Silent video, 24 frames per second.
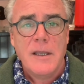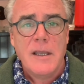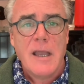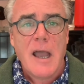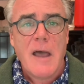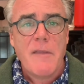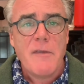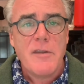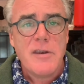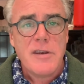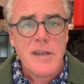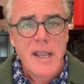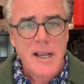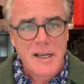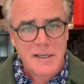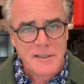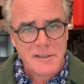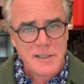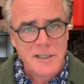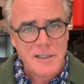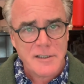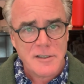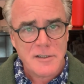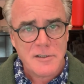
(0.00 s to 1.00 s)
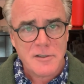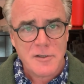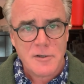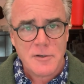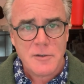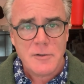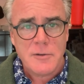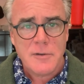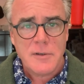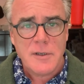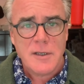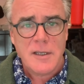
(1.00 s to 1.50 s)
And the next thing to
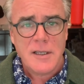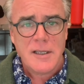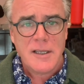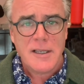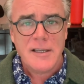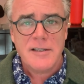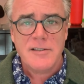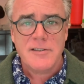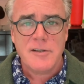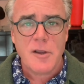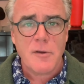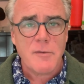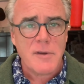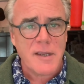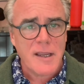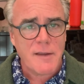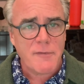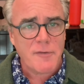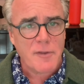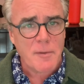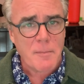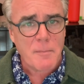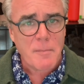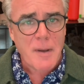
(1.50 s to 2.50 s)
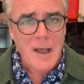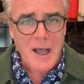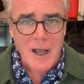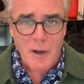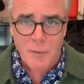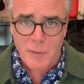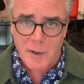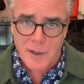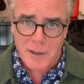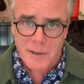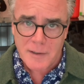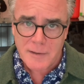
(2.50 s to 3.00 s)
do is don't give them
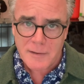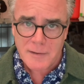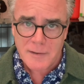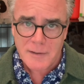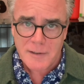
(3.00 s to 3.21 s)
power.